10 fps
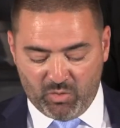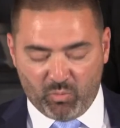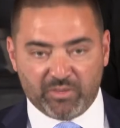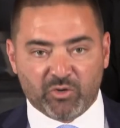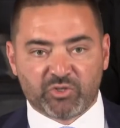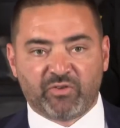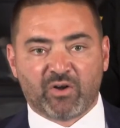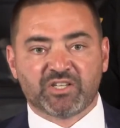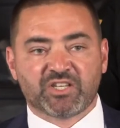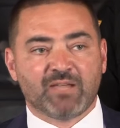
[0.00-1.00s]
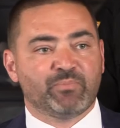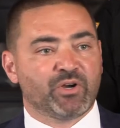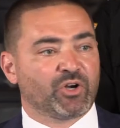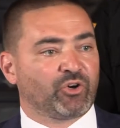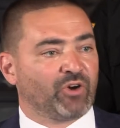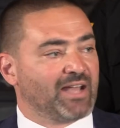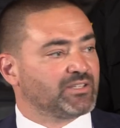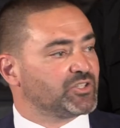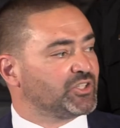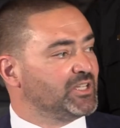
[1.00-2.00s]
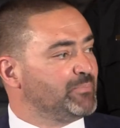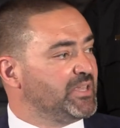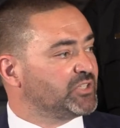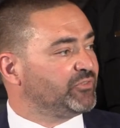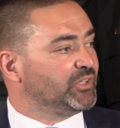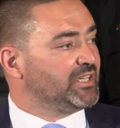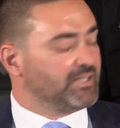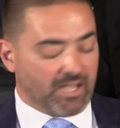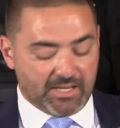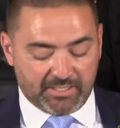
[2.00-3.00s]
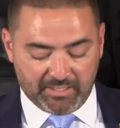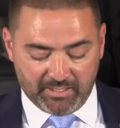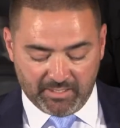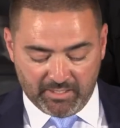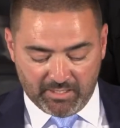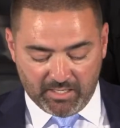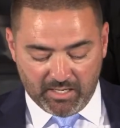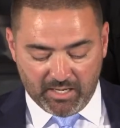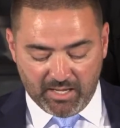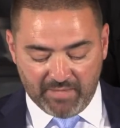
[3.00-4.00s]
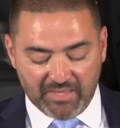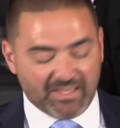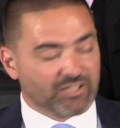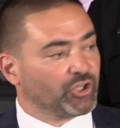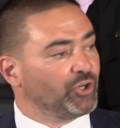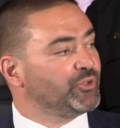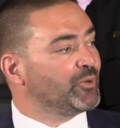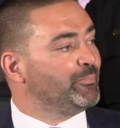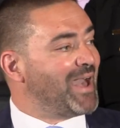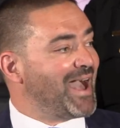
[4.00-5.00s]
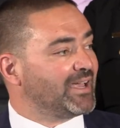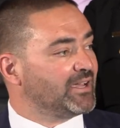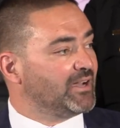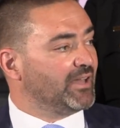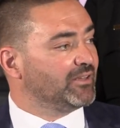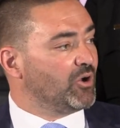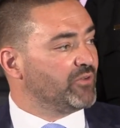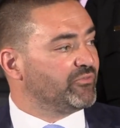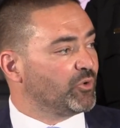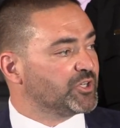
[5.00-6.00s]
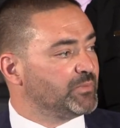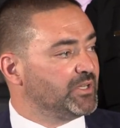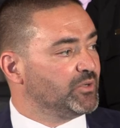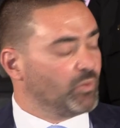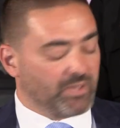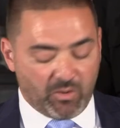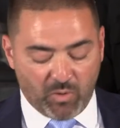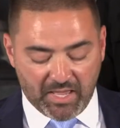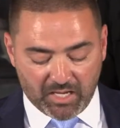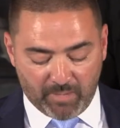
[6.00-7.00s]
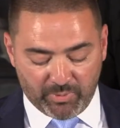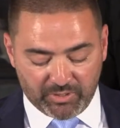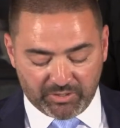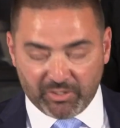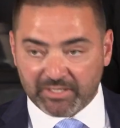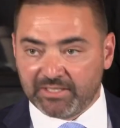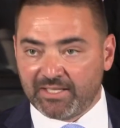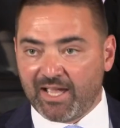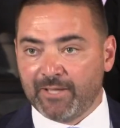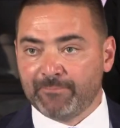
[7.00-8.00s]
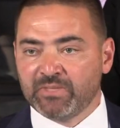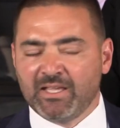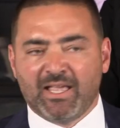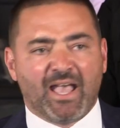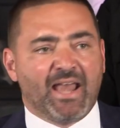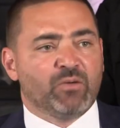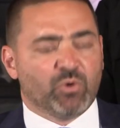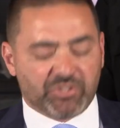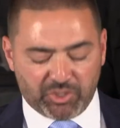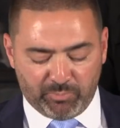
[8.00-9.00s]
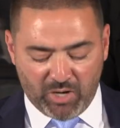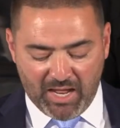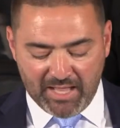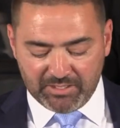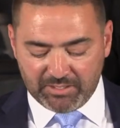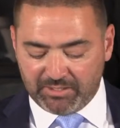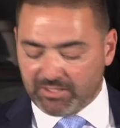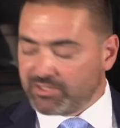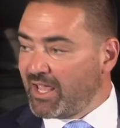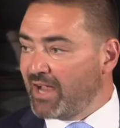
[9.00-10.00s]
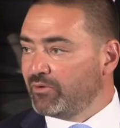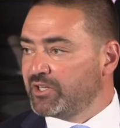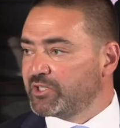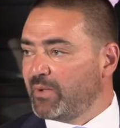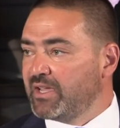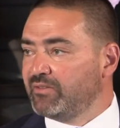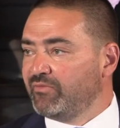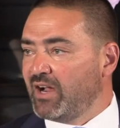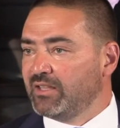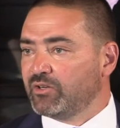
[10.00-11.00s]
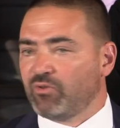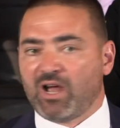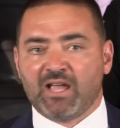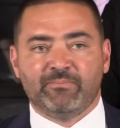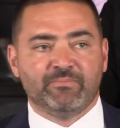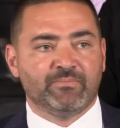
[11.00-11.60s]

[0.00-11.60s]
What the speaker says: when those very same bureaucrats sleep peacefully at night, and then they turn their back on law enforcement when they wake up during the day. Anyone surprised at the staggering spike in violent crime?